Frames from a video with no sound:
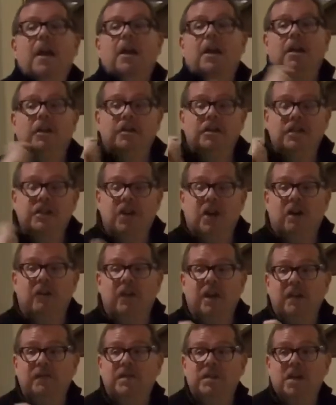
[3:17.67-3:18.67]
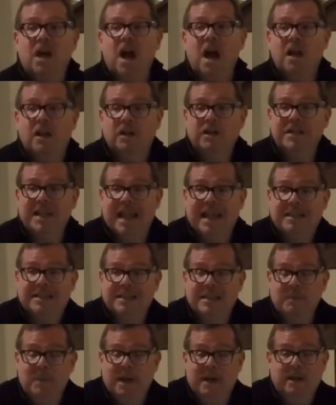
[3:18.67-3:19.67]
Conservative scholars
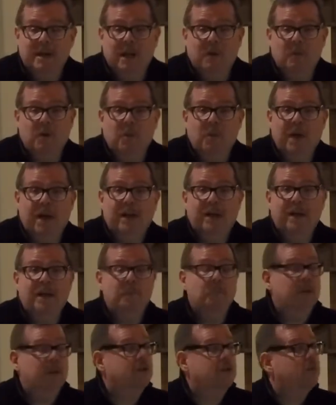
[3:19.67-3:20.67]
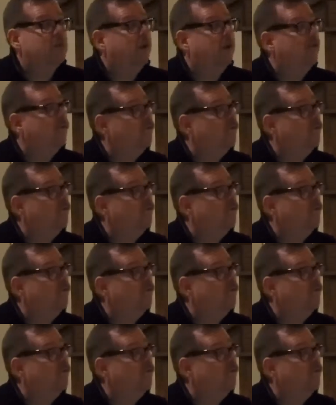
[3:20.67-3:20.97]
estimate they were written between